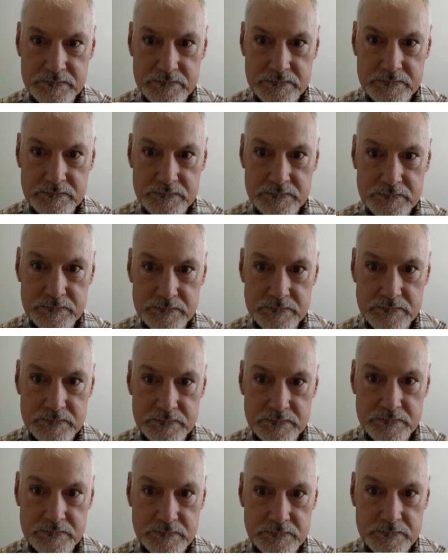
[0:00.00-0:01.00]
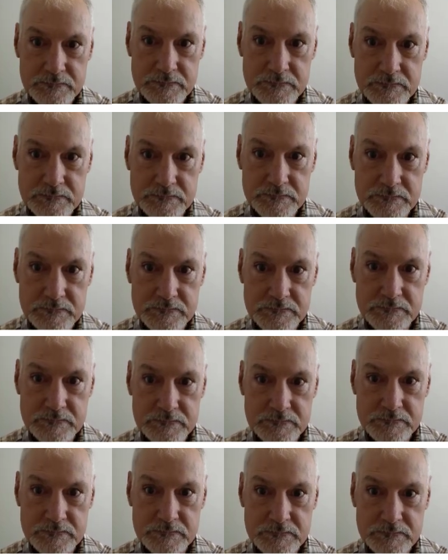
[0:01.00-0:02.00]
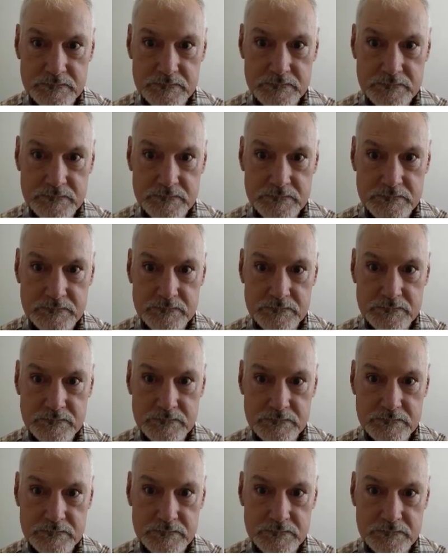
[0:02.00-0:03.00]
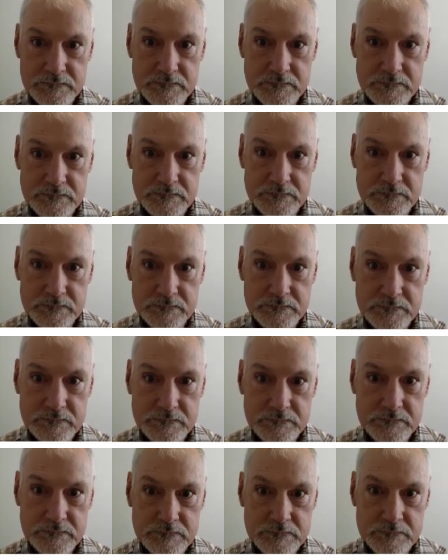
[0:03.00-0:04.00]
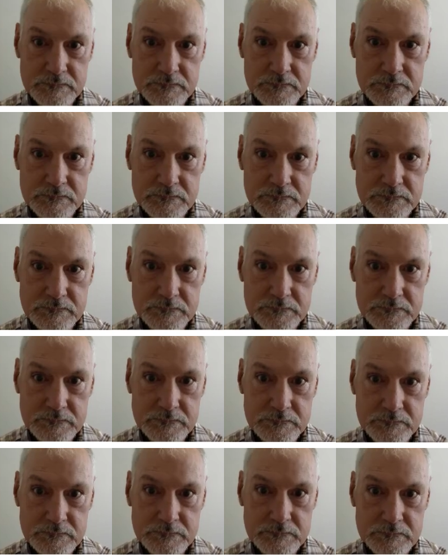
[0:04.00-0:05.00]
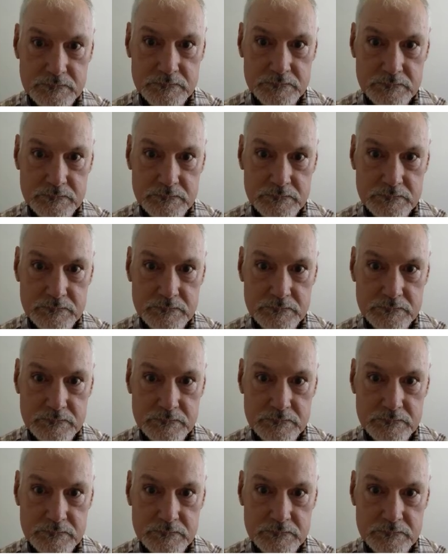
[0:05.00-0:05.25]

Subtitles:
Nothing is said.